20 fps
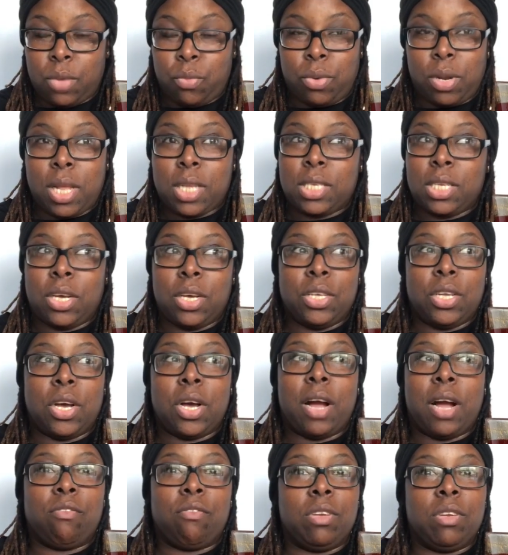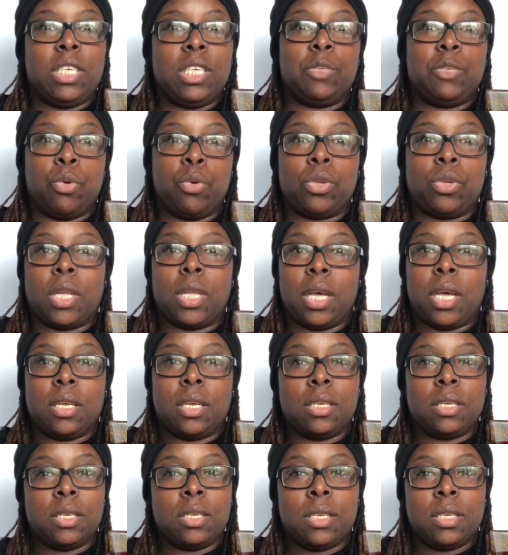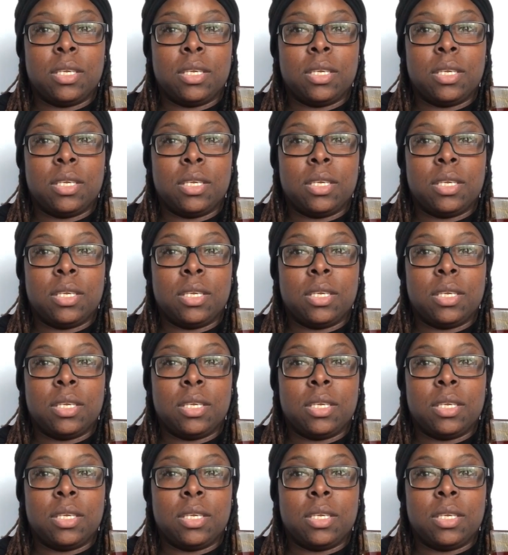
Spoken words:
And when I tell y'all I really spoke that,